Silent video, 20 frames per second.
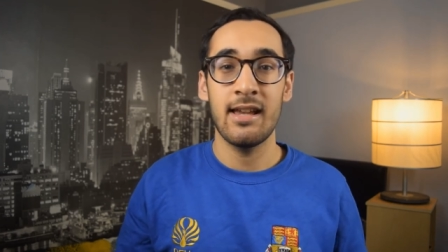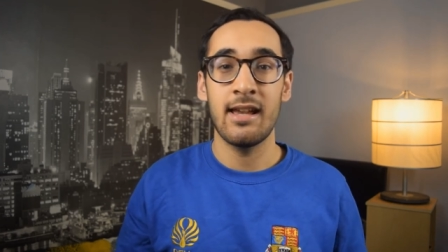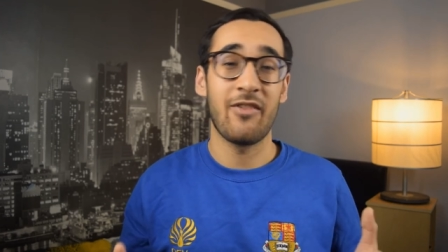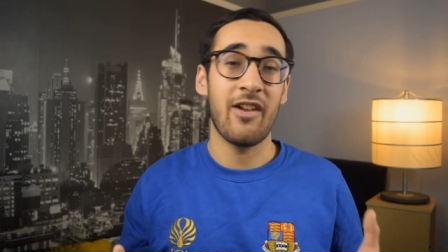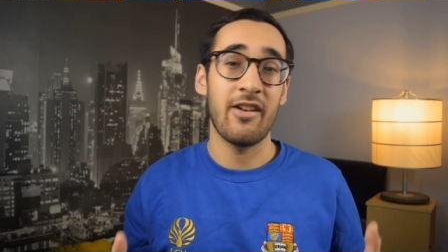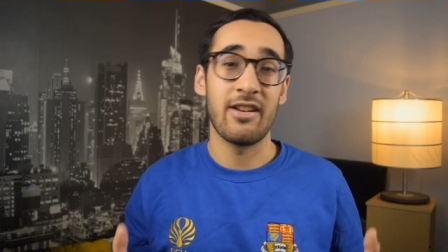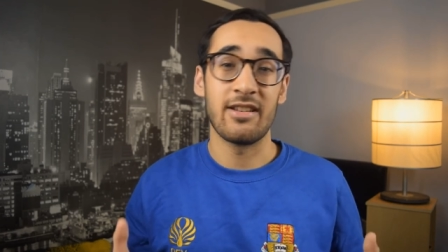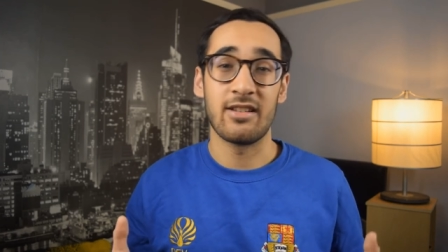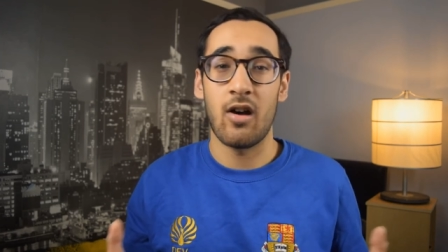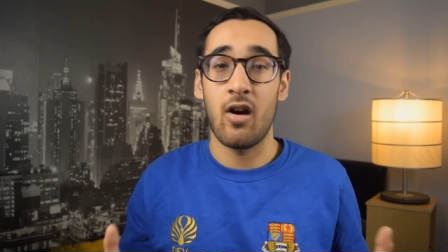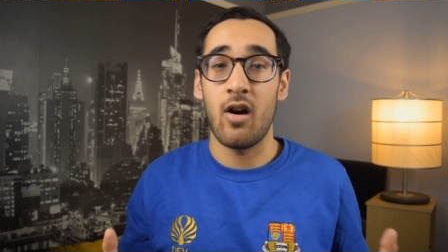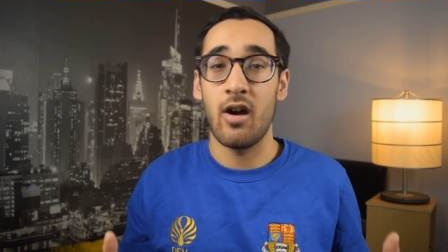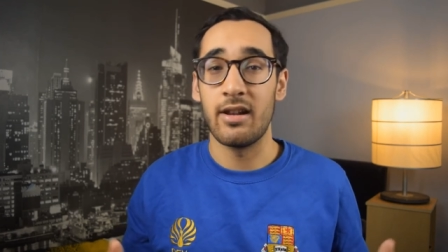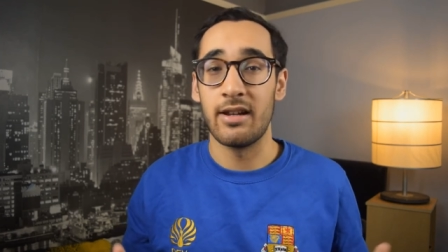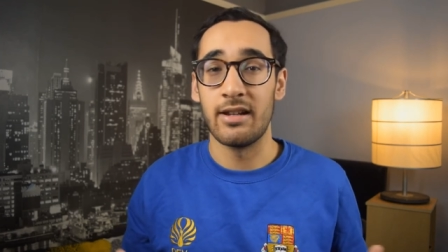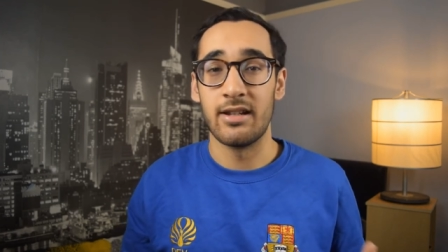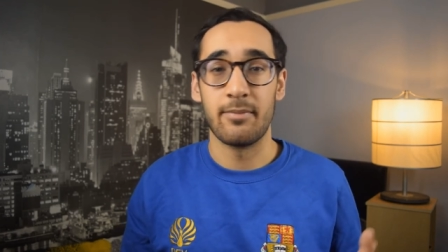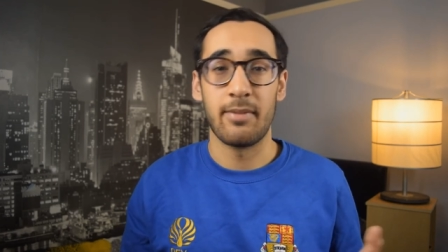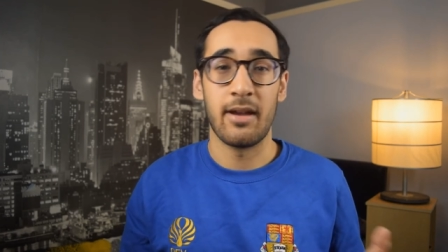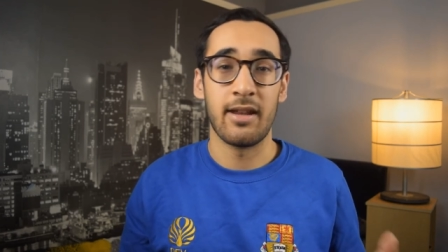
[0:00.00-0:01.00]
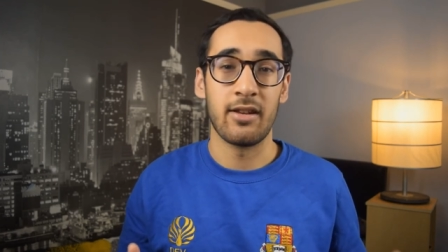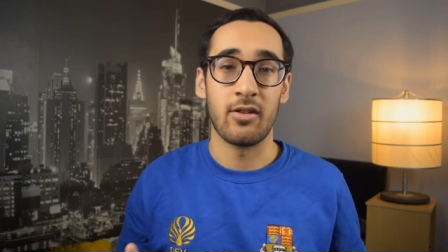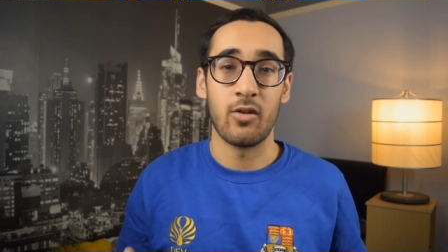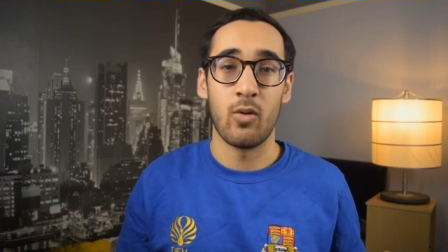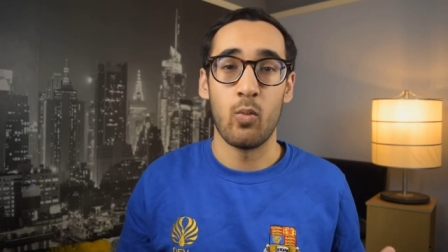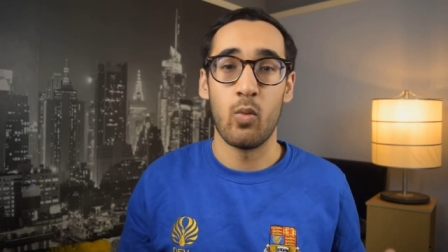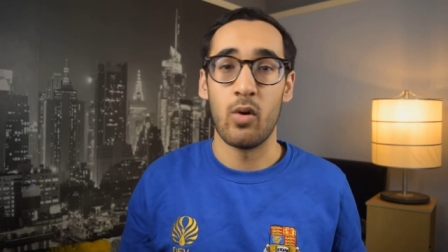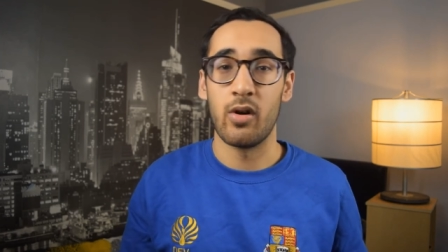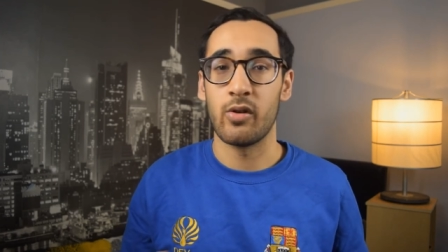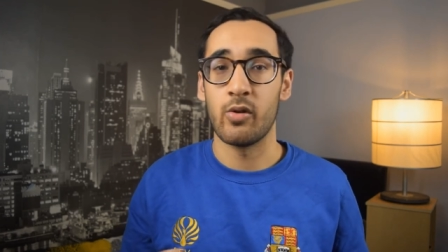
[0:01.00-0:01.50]
It varies highly
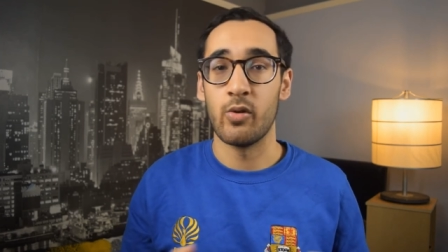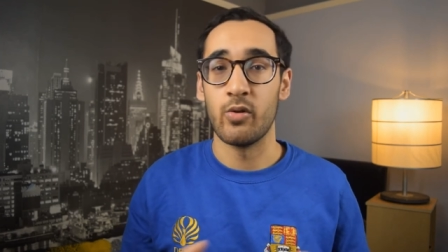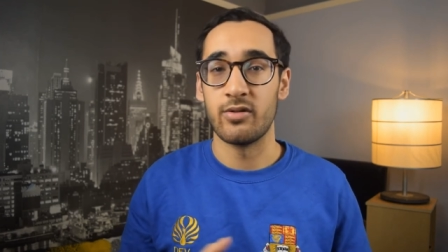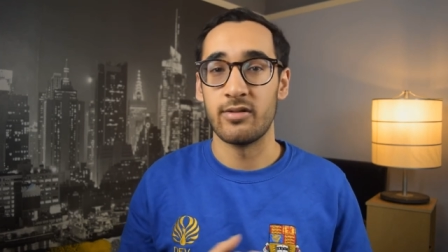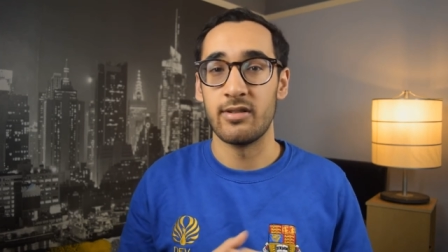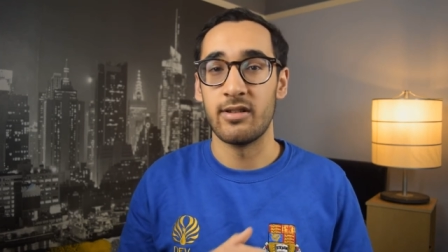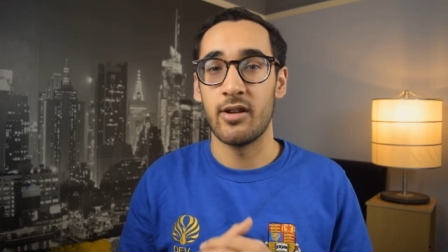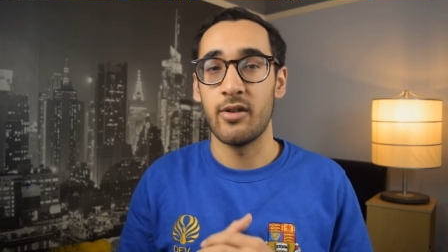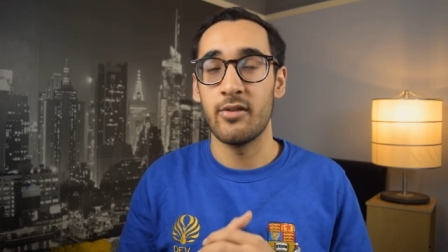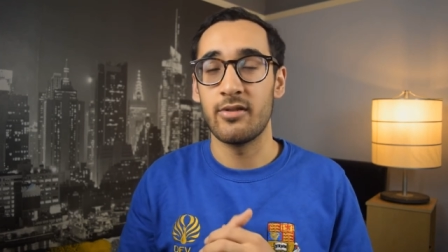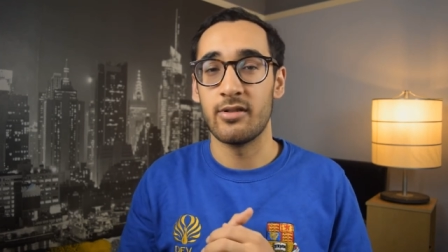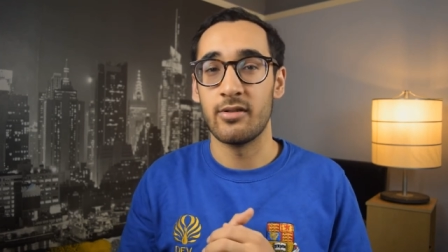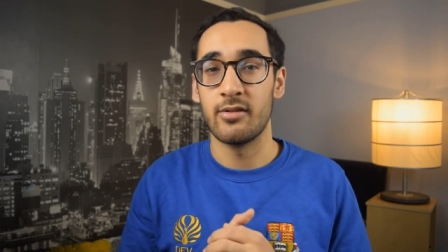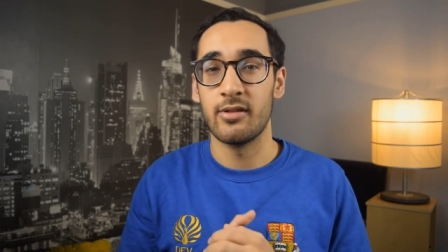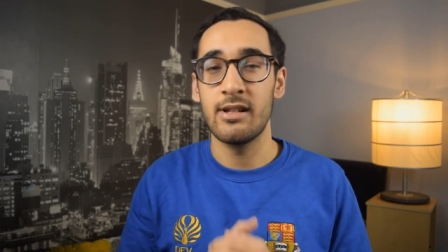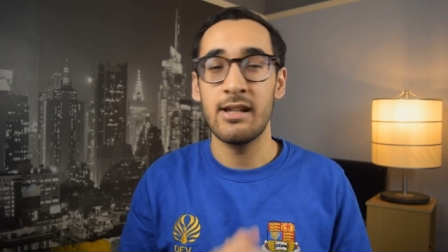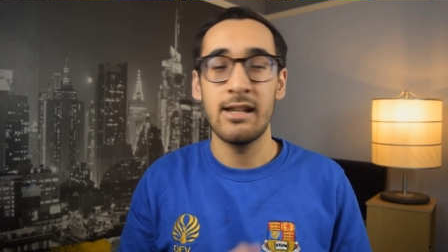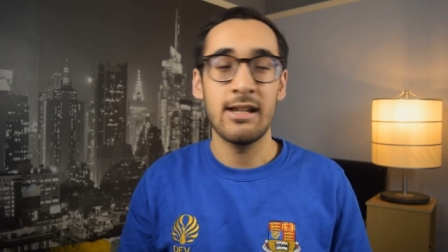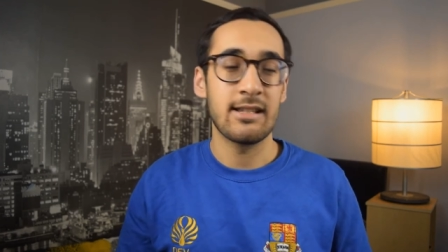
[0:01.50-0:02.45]
depending on what course you go to.